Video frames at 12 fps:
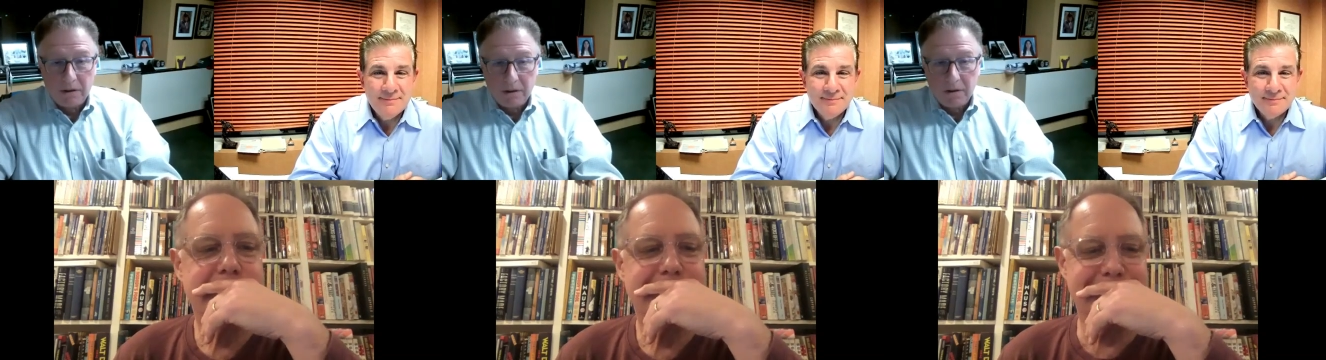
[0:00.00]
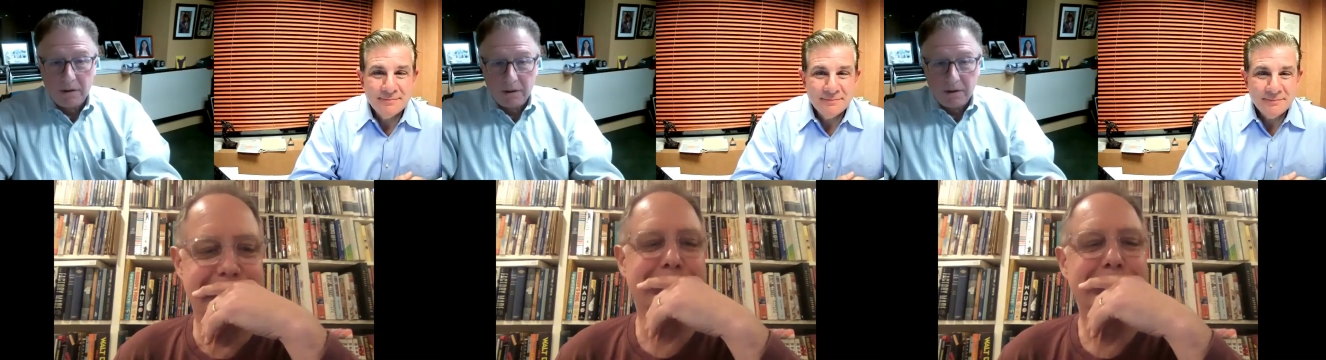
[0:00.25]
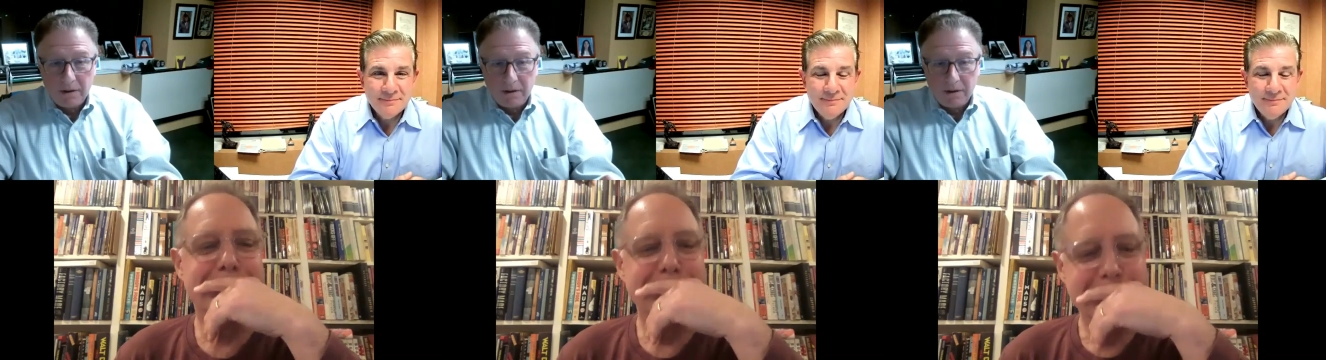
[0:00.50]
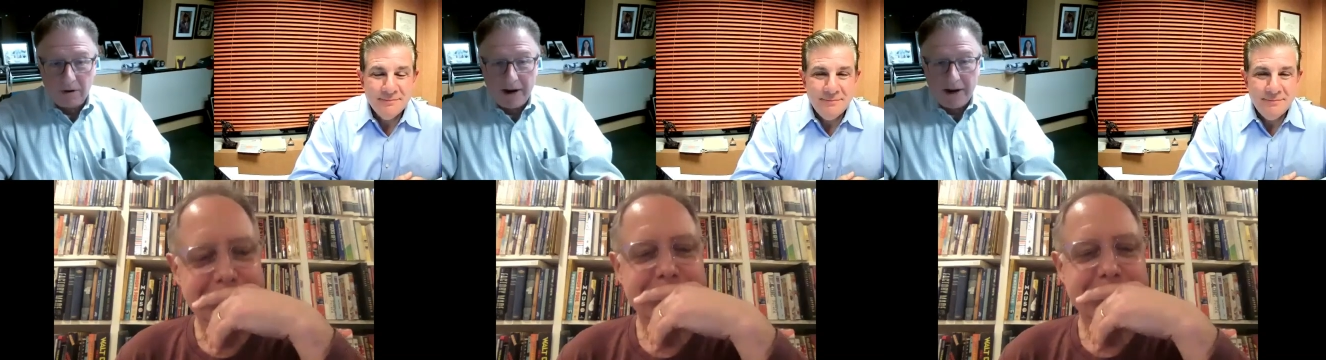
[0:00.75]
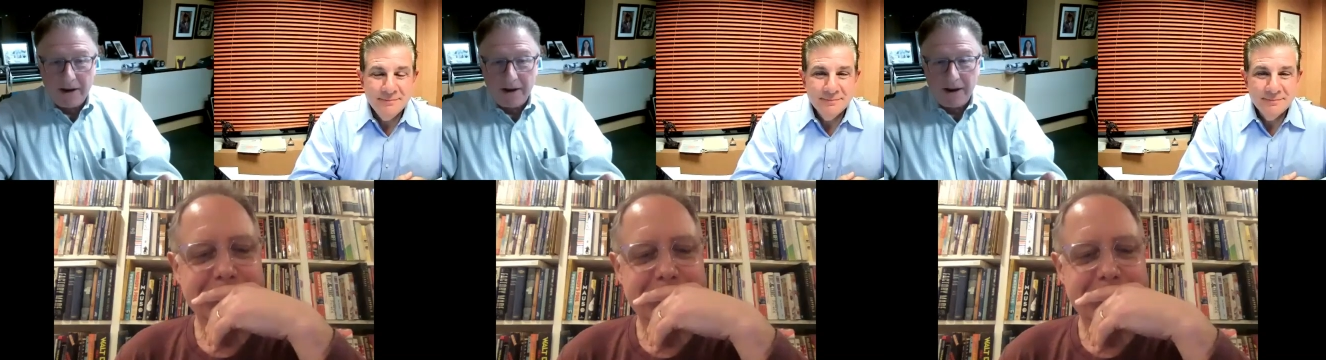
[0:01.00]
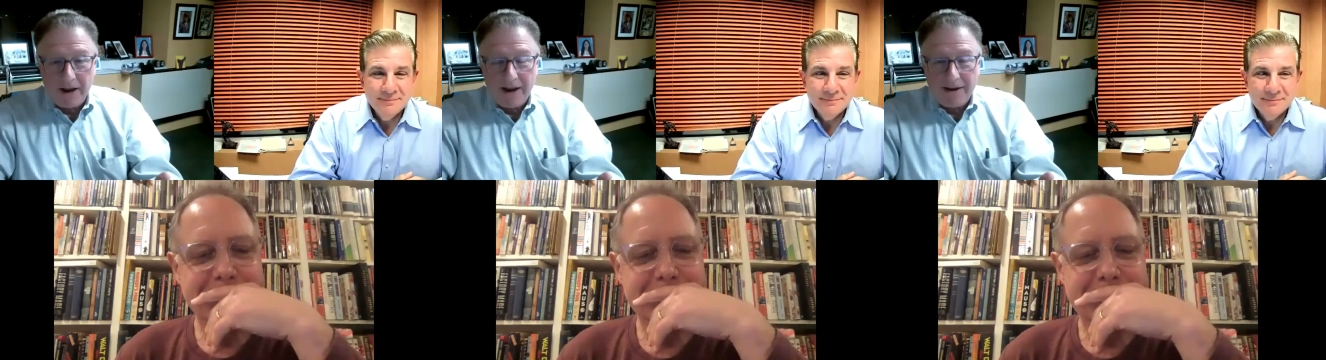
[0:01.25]
Speaker 1: Mm.
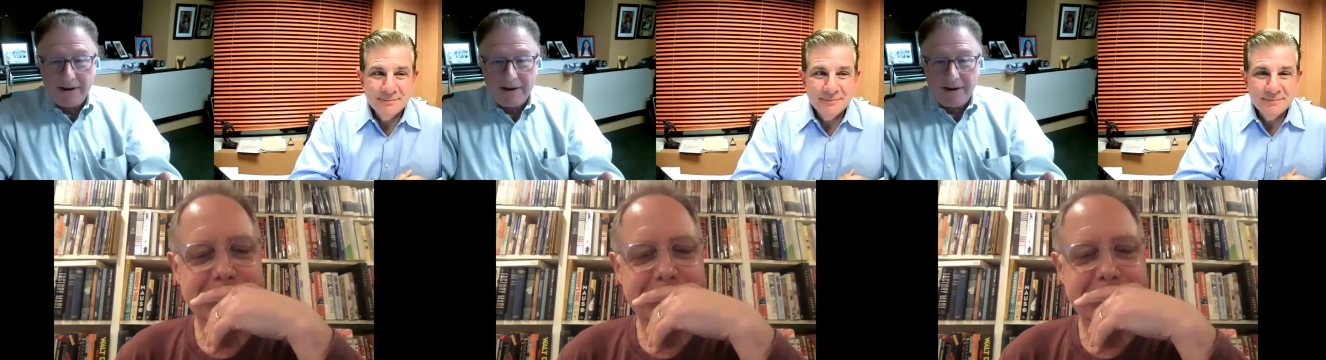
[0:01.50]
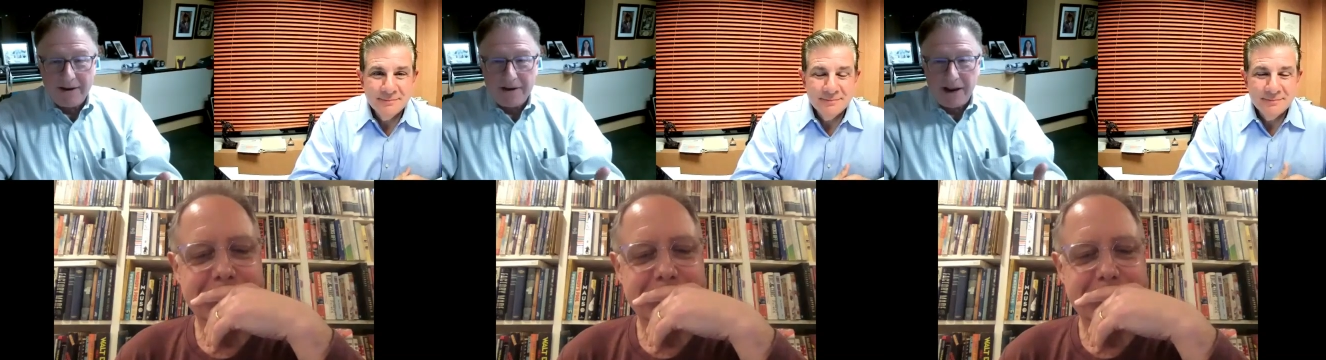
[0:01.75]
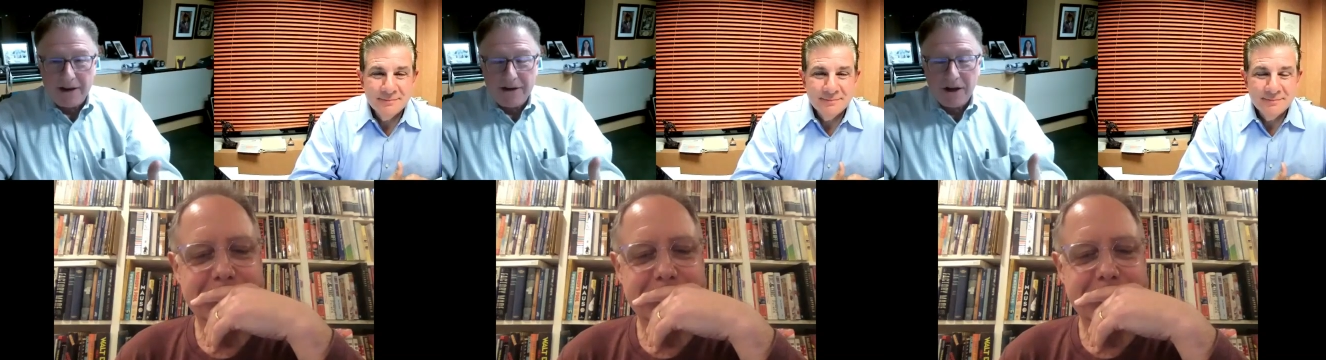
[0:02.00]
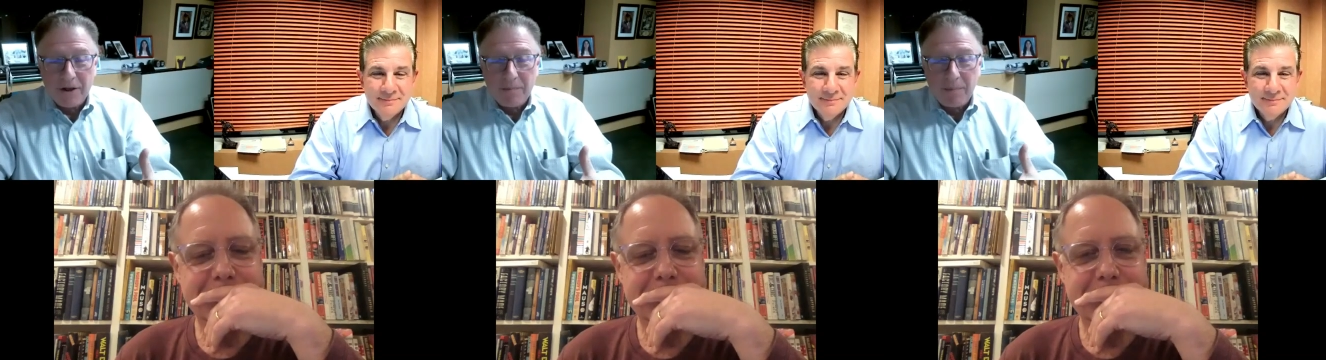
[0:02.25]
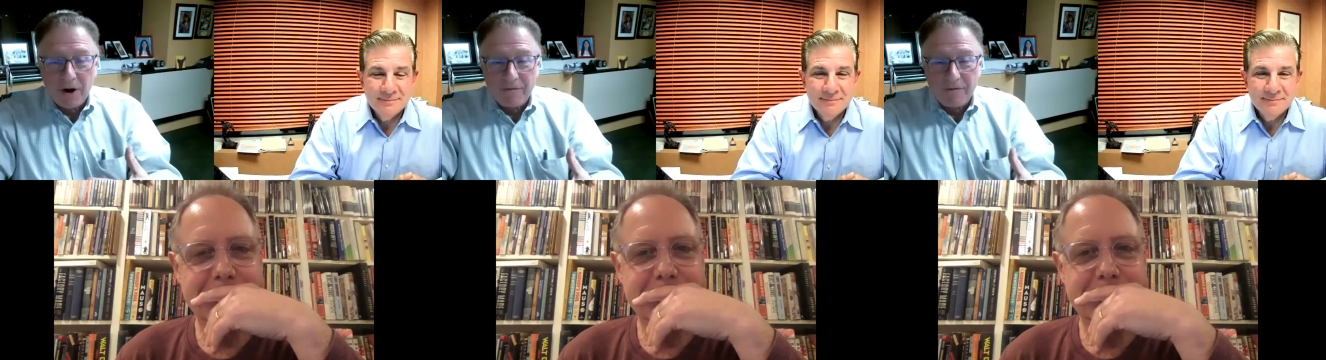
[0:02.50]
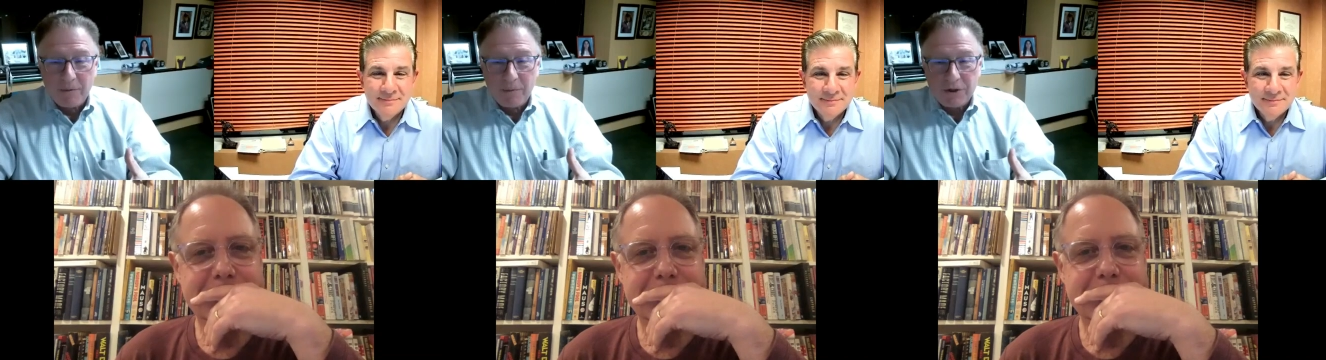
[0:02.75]
Right. And and and the other part
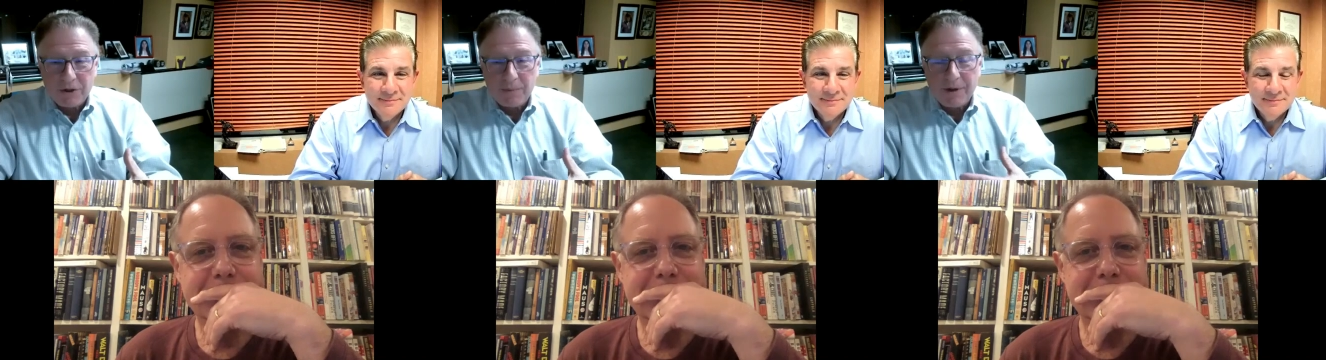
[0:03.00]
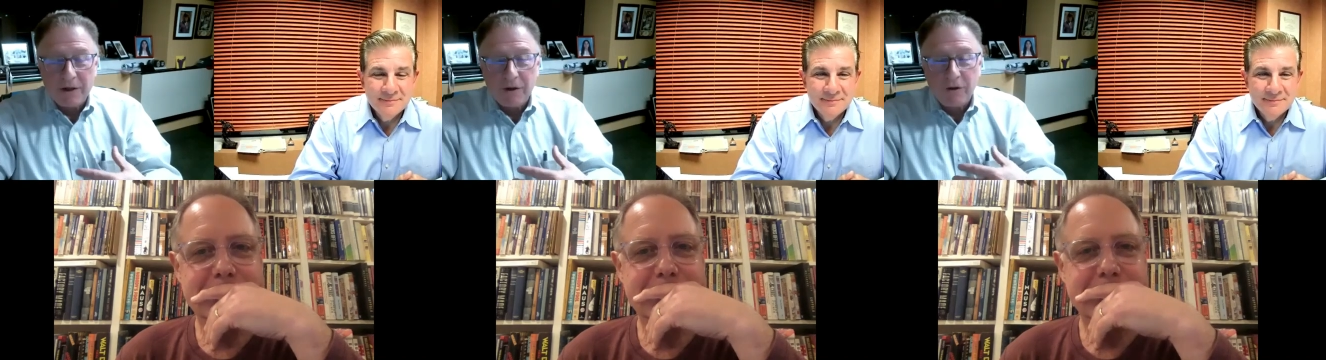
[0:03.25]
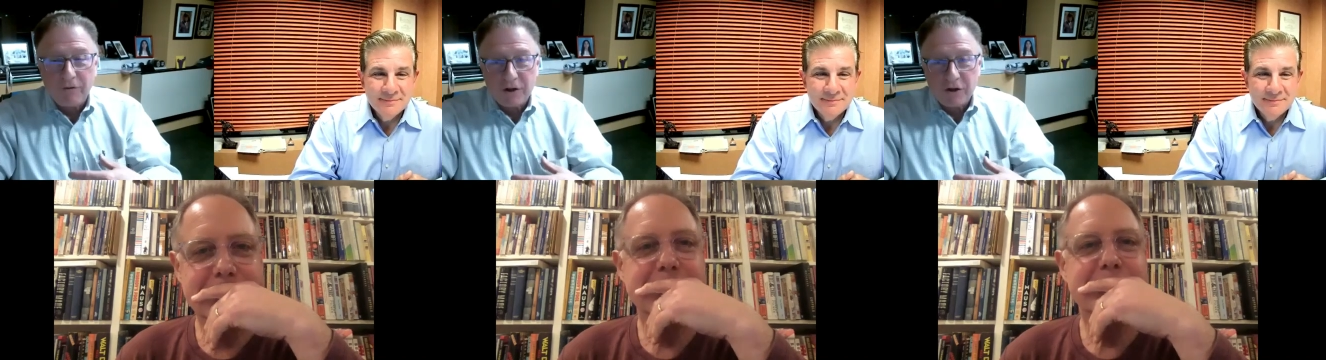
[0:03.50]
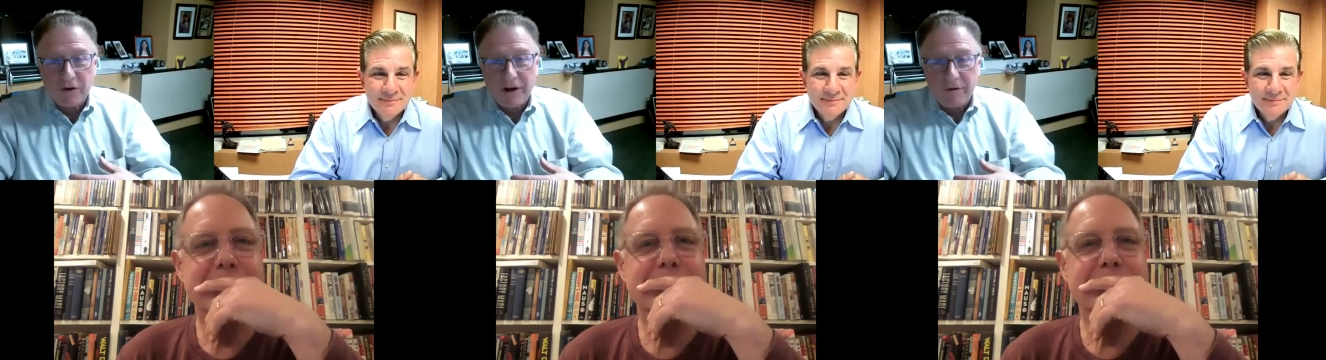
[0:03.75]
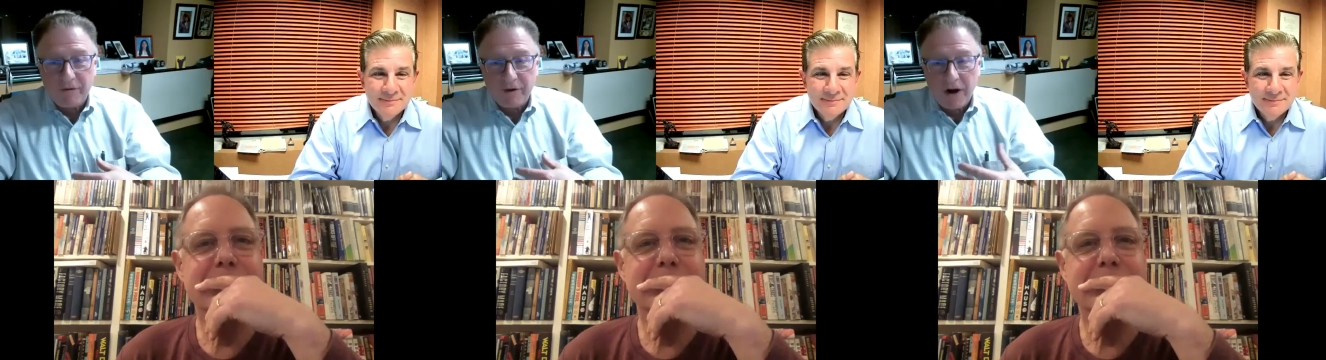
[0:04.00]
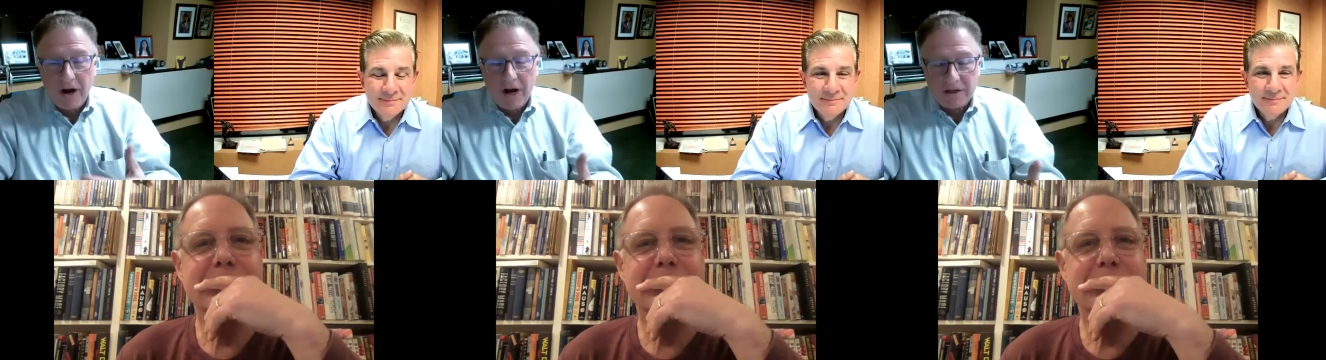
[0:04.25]
of it, which would be a little frustrating for
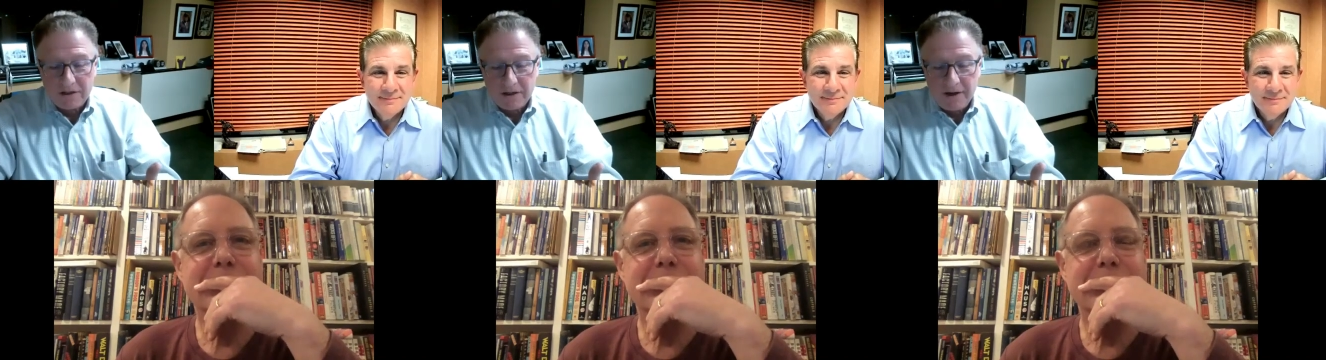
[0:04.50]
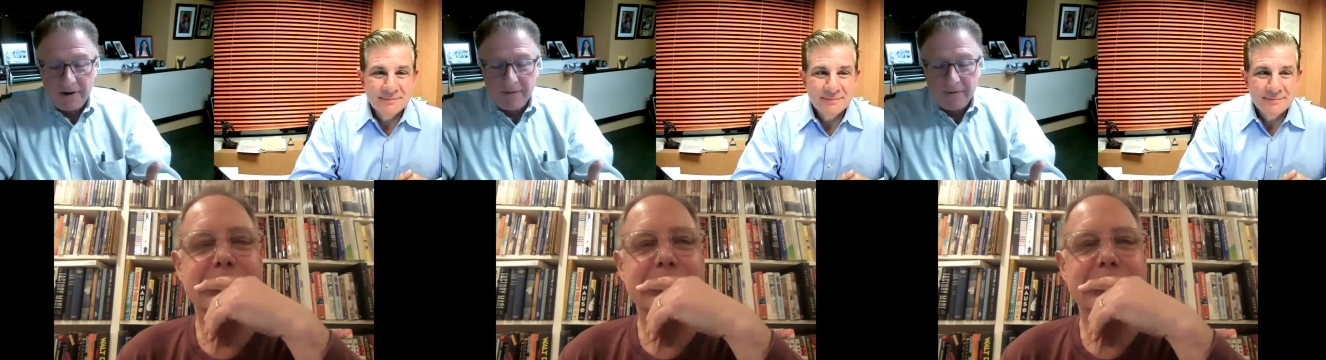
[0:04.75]
us,